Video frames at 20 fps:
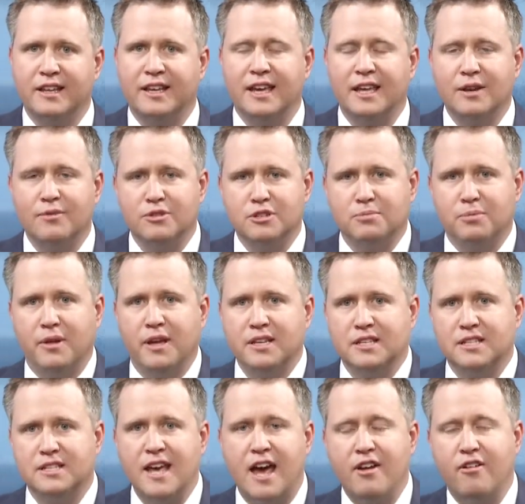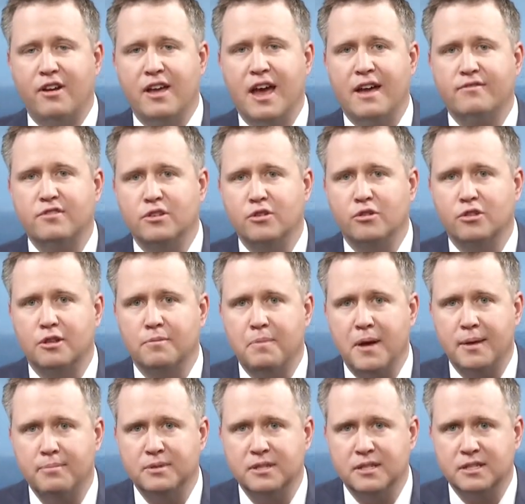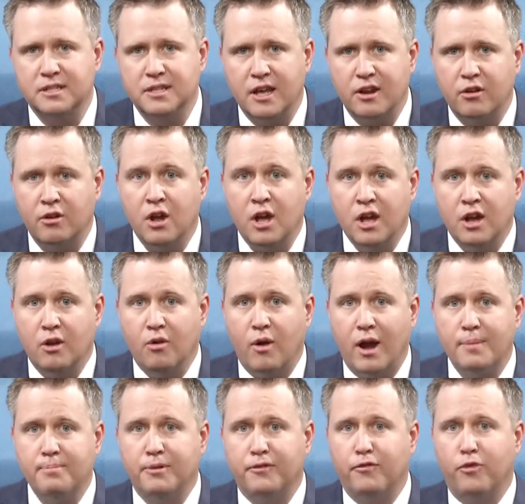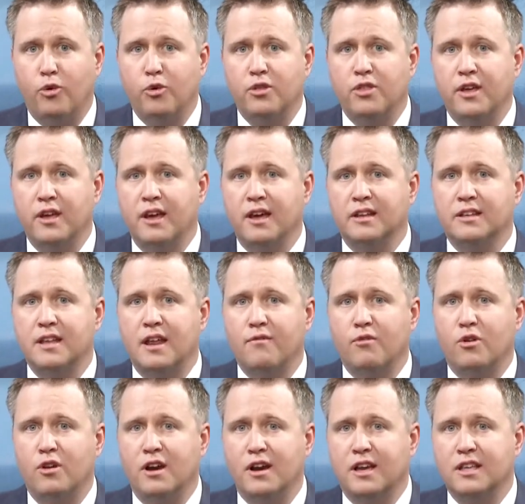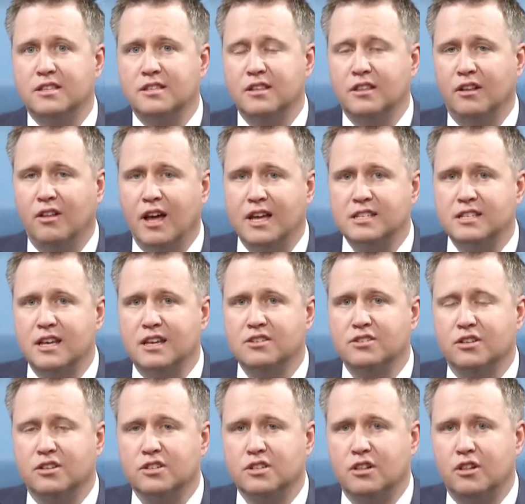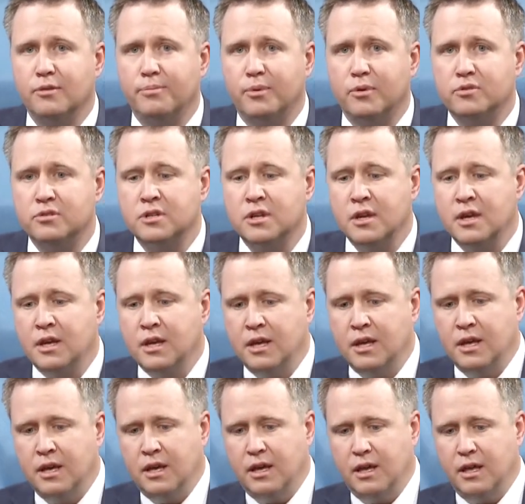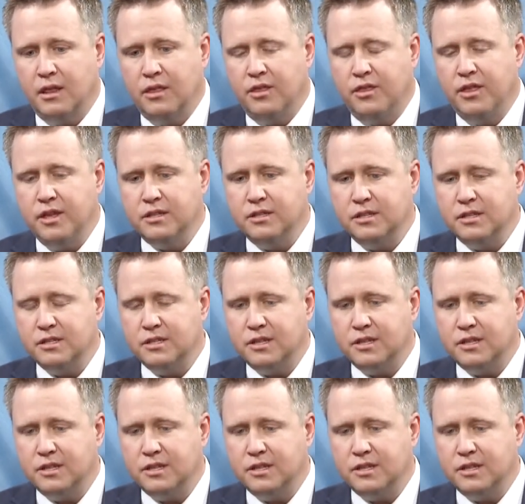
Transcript: Again, it was played Saturday afternoon at the Pepsi Center right before the Denver Nuggets and the Los Angeles Clippers. This is